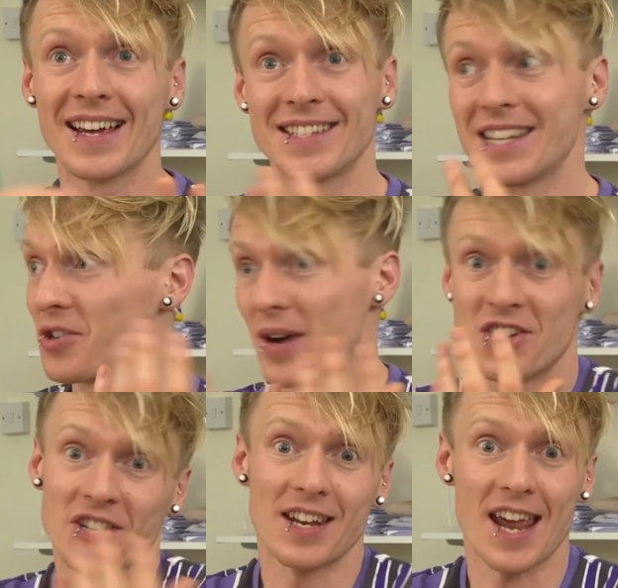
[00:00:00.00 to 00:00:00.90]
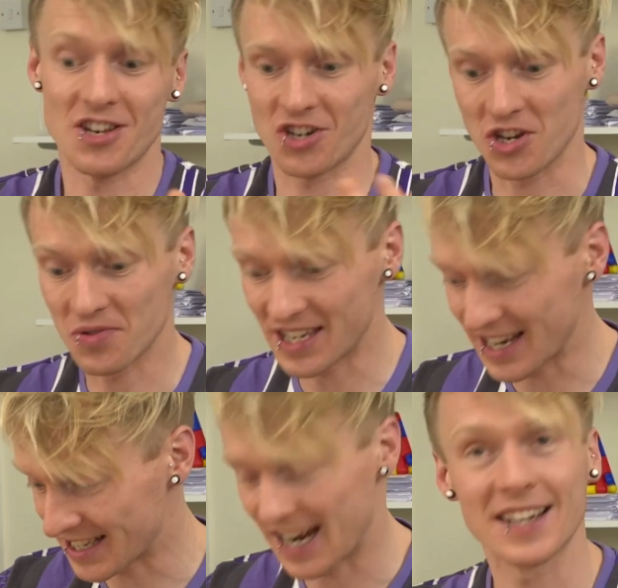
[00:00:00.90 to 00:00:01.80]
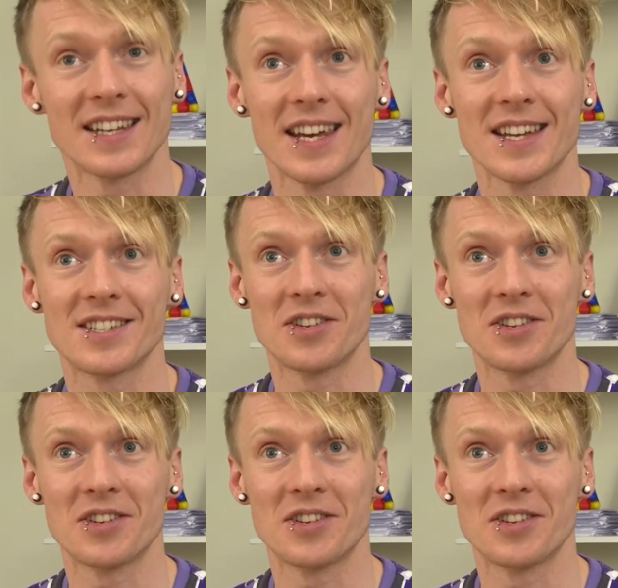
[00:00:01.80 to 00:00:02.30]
situation in nature, you see exactly this.